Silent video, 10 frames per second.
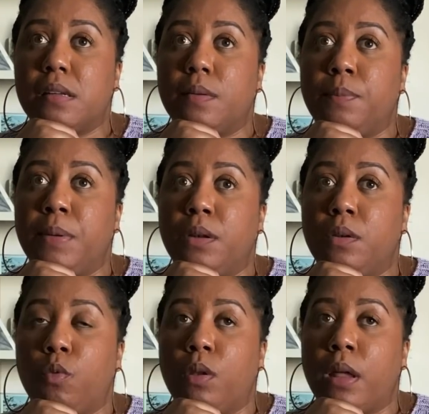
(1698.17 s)

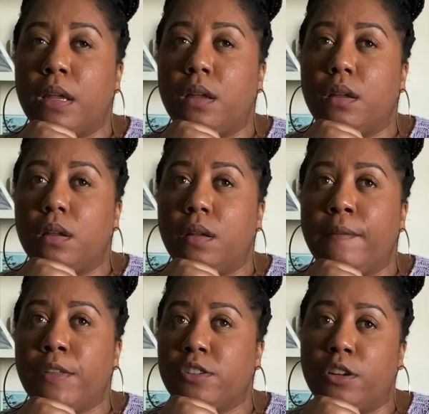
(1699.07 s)
been like, if
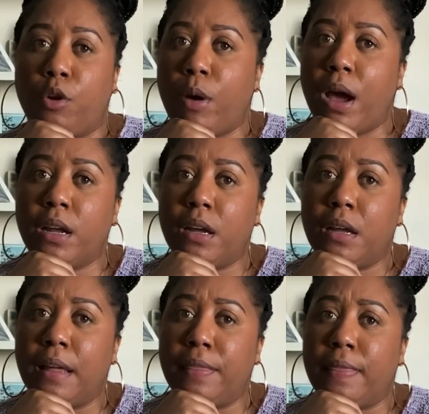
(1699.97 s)
there's an errata
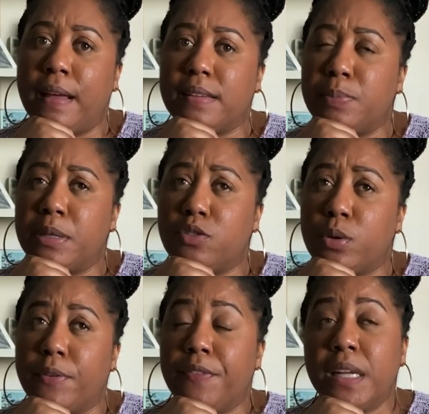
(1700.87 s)
and that's been sort
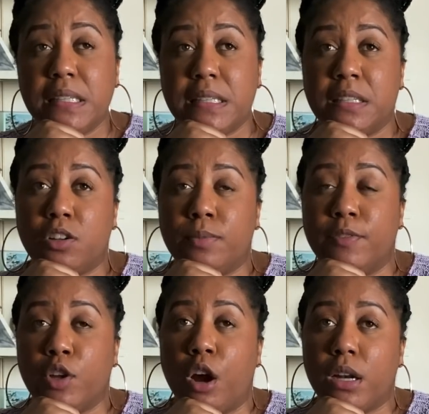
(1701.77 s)
of fixed in terms of
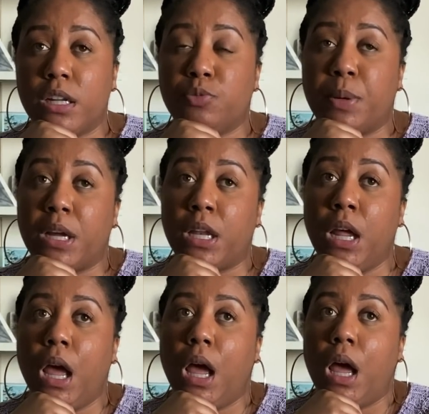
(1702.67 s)
yardage, but
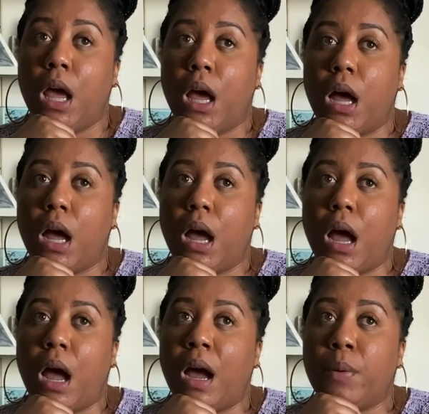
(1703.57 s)

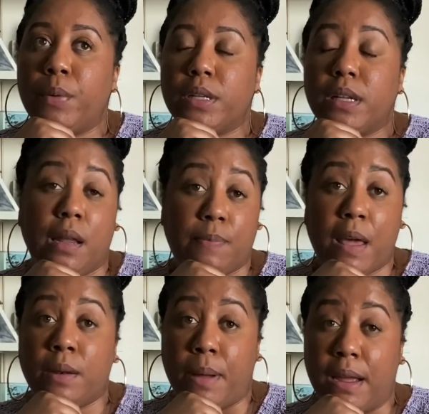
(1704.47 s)
I would keep that
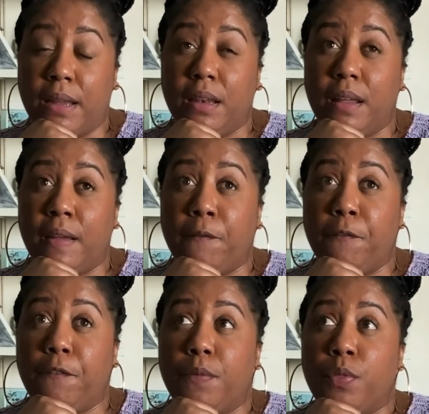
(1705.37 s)
in mind
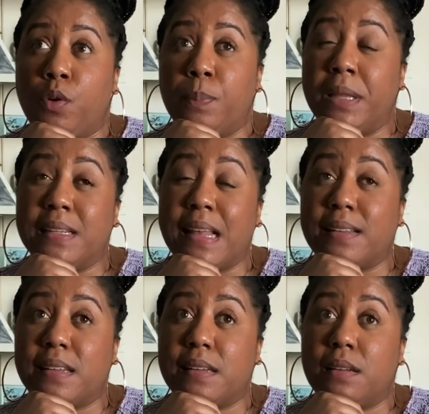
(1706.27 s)
because
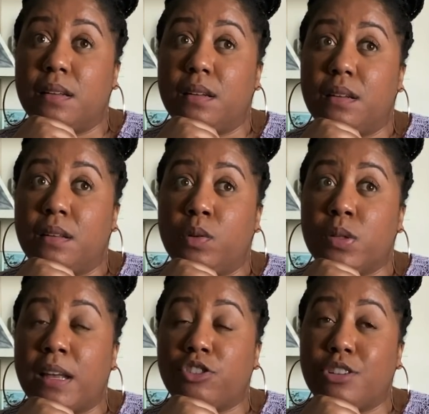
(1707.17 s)
those
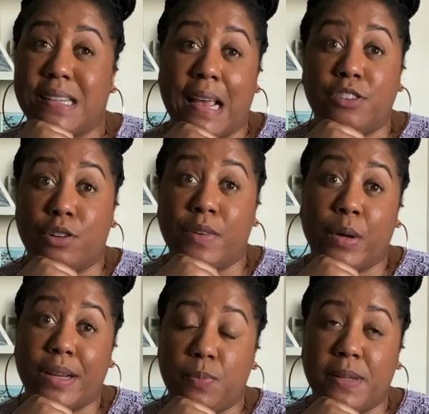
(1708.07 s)
extra skeins are
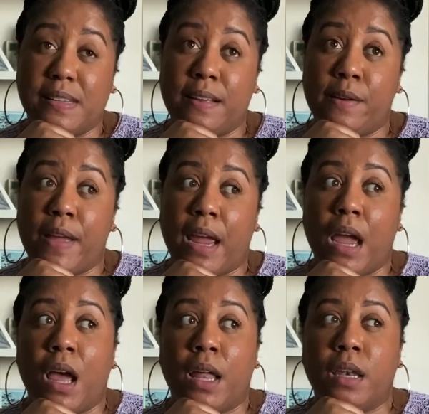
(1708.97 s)
very expensive.
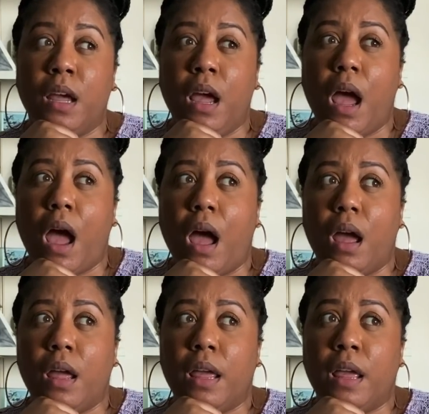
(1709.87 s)
And
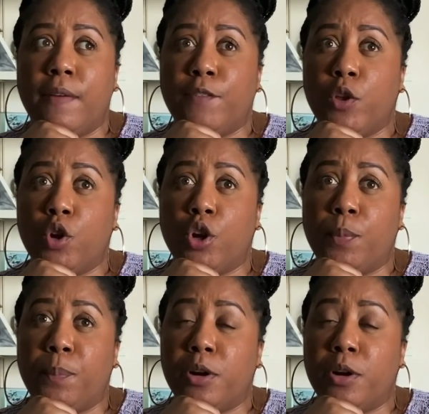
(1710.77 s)
if you're